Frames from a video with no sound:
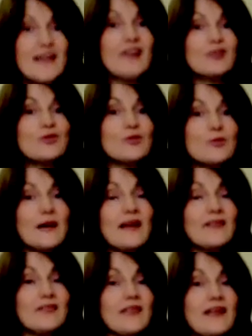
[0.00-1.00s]
and 2,
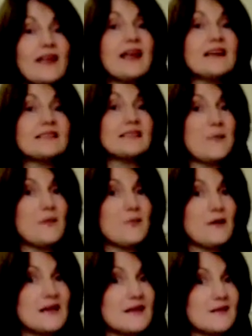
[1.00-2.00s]
and then our
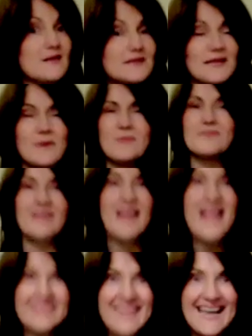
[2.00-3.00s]
semi-breves, and
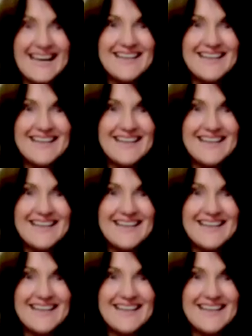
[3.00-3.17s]
then our